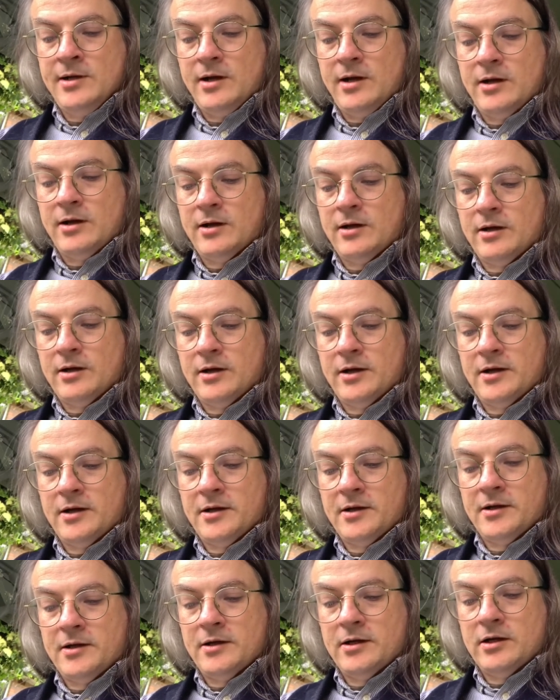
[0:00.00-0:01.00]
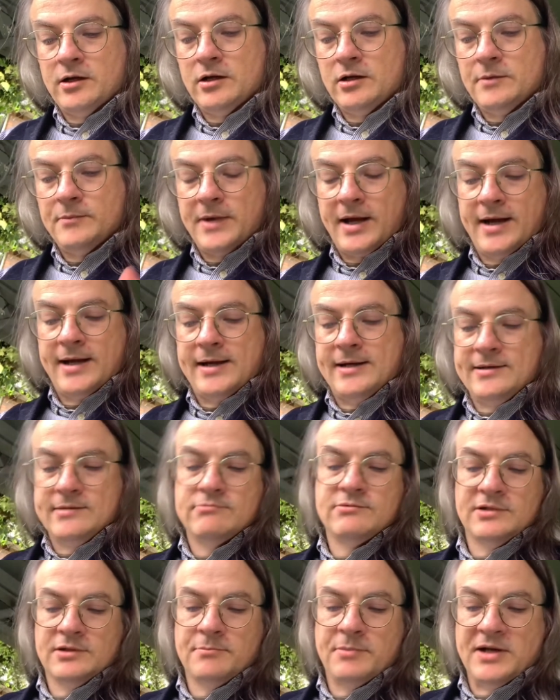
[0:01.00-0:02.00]
And
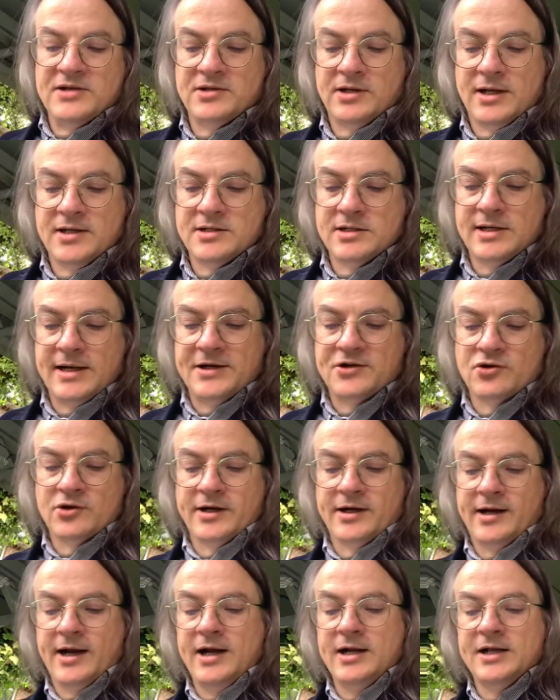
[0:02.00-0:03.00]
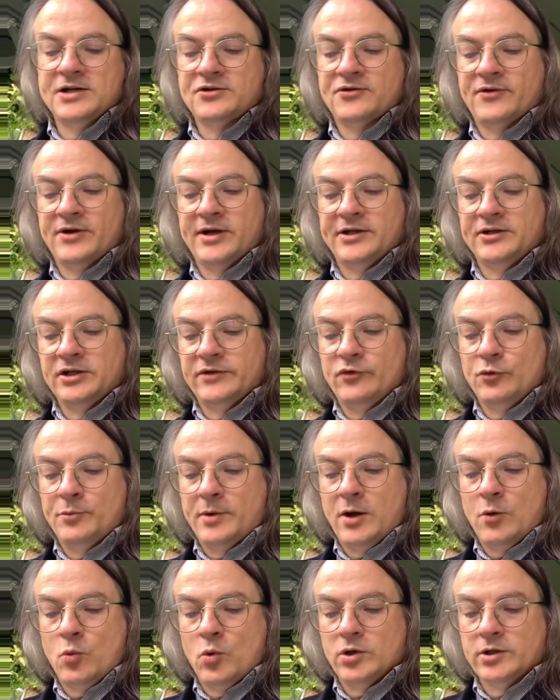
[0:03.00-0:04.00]
basically, it's an electrifying novel by
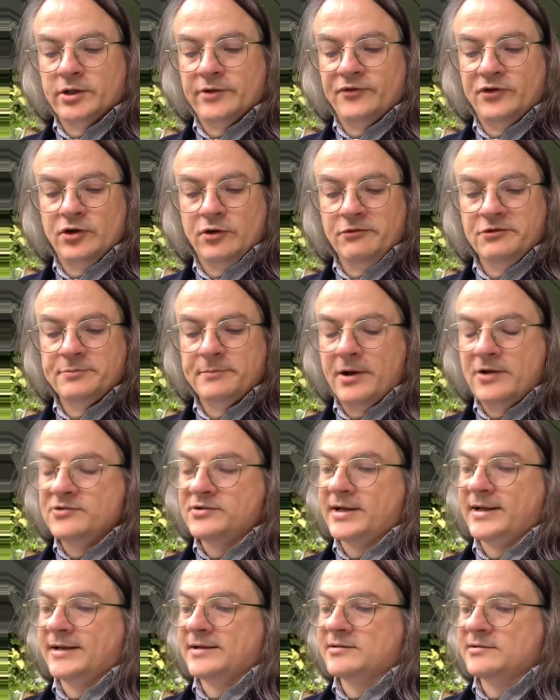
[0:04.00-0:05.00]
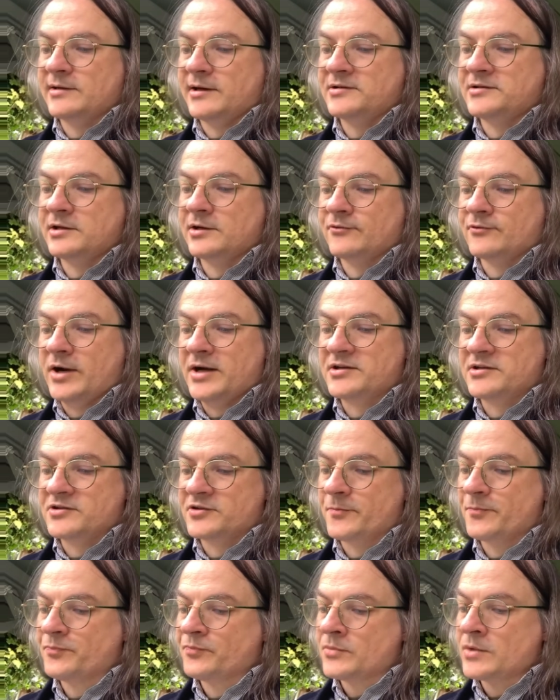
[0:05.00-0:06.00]
one of Europe's most exciting writers.
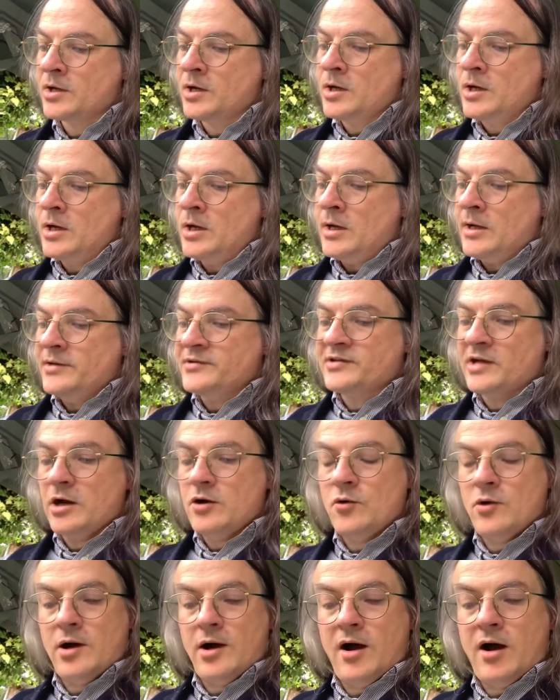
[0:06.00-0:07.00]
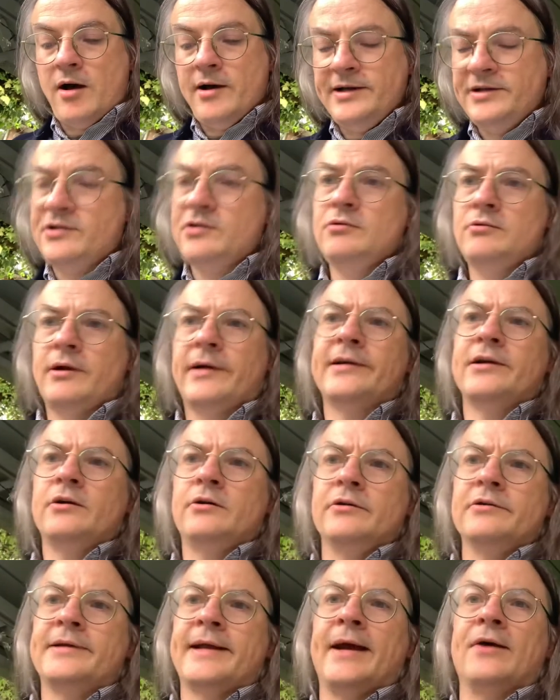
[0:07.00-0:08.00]
So, I do like a
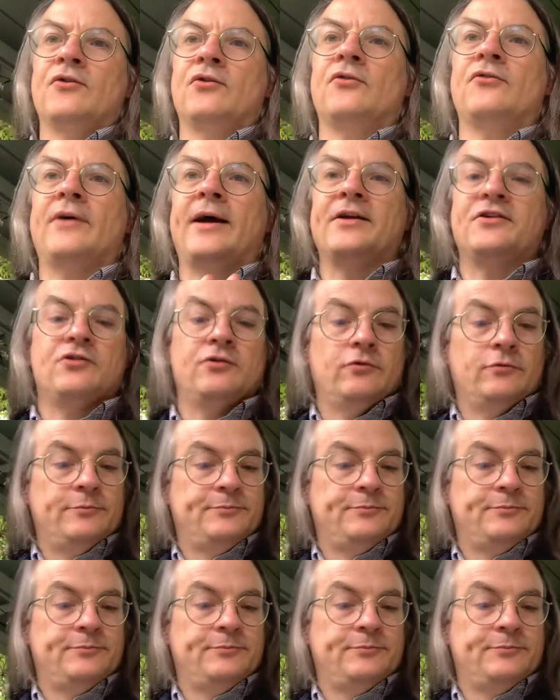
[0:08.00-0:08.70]
good counterfactual.